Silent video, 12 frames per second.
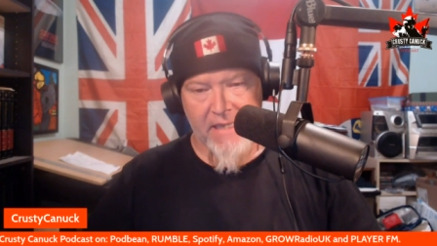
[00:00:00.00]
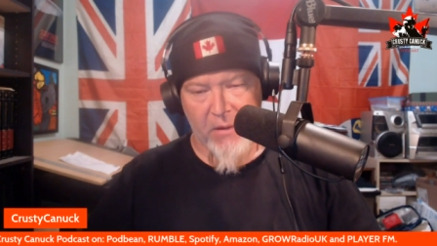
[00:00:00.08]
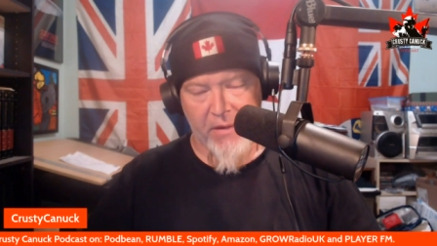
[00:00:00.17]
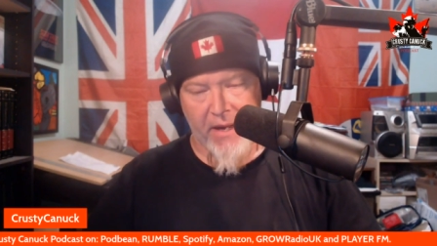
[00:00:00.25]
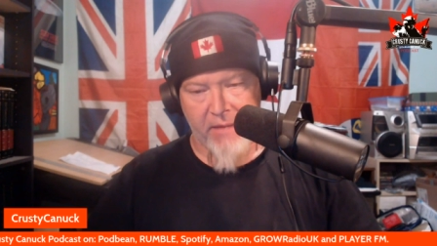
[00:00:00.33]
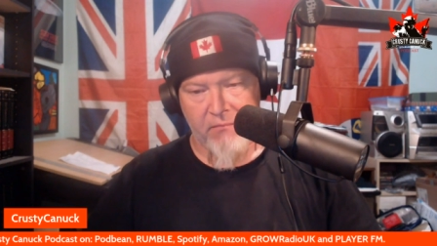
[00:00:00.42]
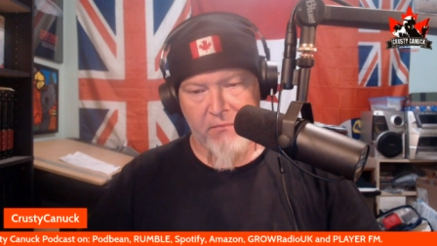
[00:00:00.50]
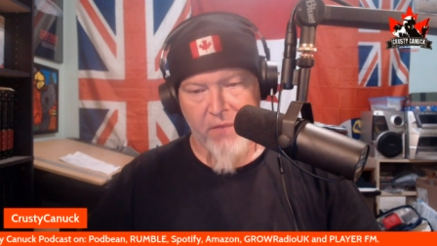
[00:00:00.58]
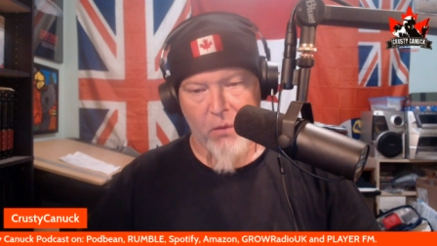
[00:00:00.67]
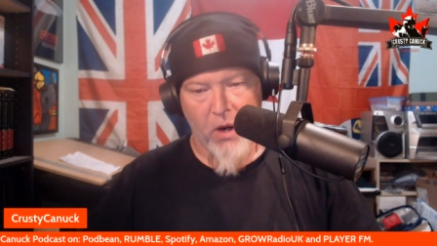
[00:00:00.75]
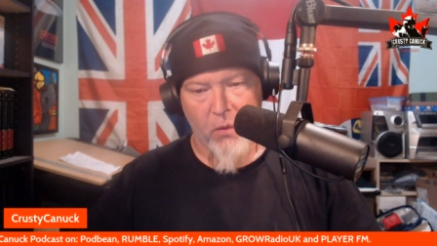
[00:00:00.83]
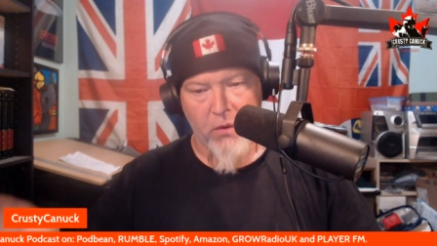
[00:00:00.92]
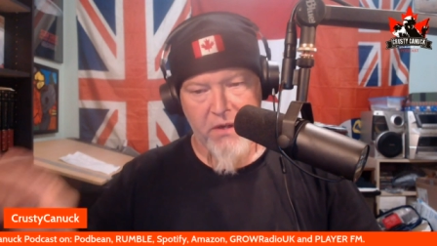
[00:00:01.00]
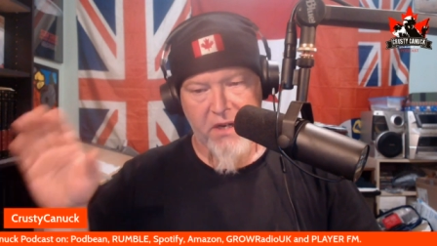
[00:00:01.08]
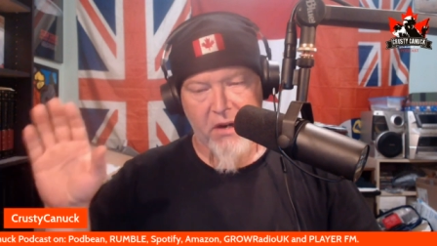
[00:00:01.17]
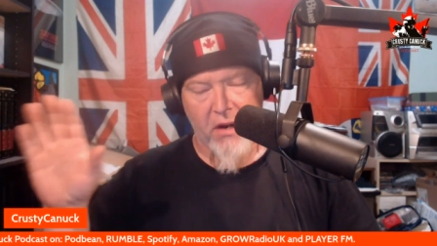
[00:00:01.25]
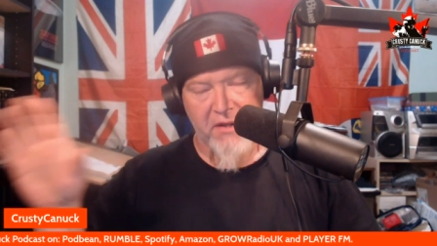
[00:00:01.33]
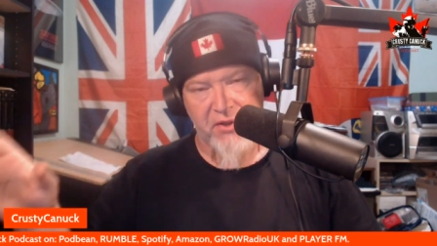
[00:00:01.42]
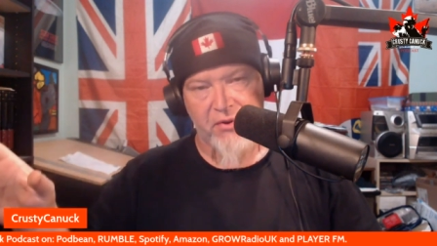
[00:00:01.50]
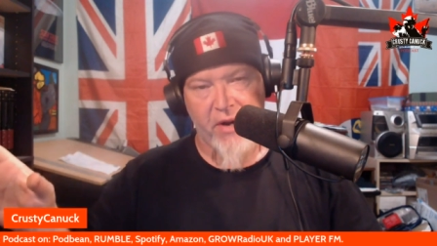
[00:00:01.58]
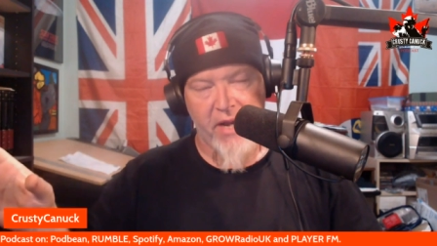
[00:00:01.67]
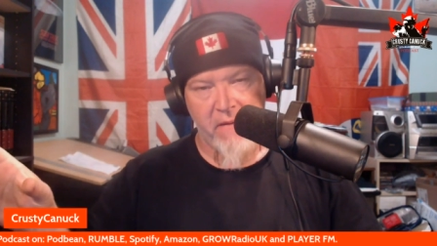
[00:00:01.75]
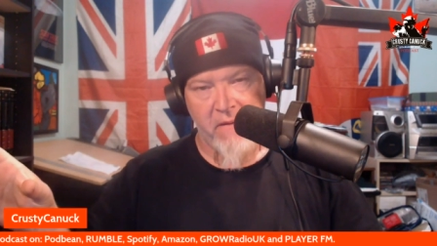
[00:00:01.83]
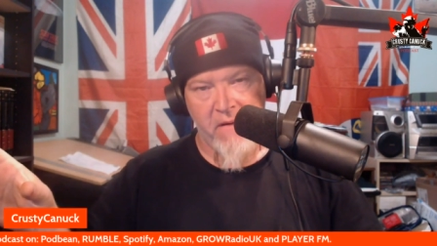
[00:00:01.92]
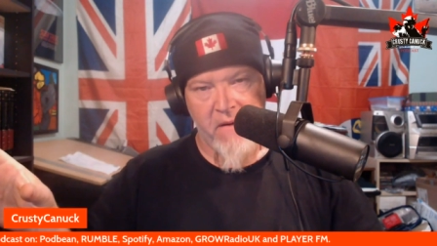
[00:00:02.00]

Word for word: Okay. But while we're concentrating